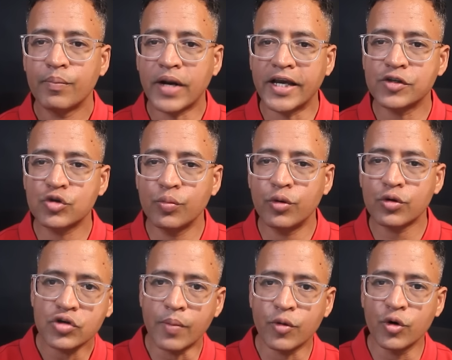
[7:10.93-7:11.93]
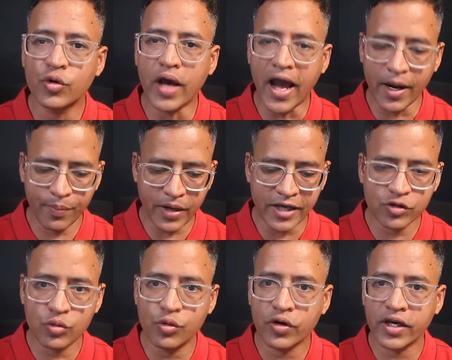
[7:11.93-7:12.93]
Price to book. So I'm going to add price
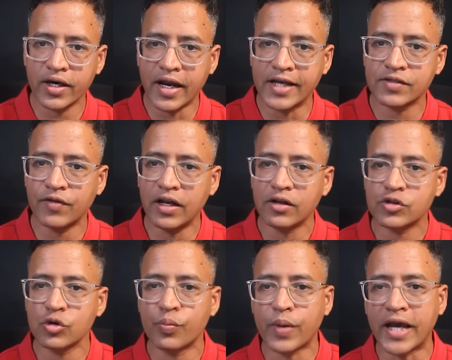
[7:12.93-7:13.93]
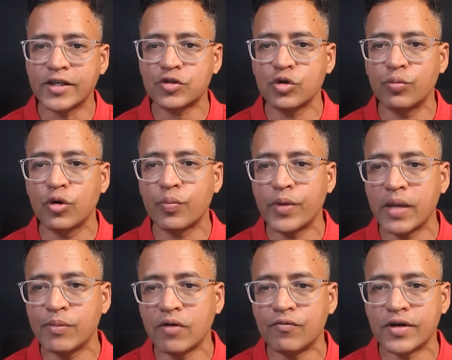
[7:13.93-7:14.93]
to book here as well. So price to book
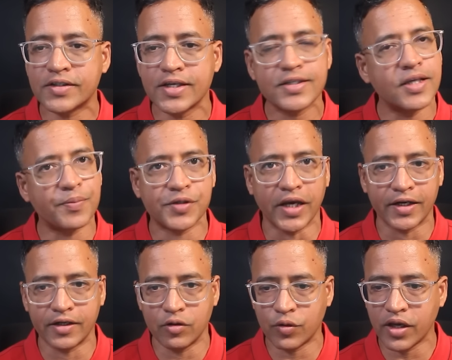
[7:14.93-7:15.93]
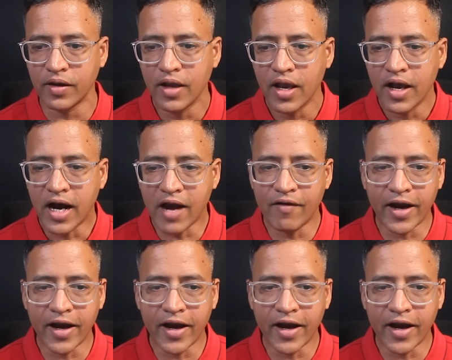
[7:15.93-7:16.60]
premium versus subsector. Okay, I've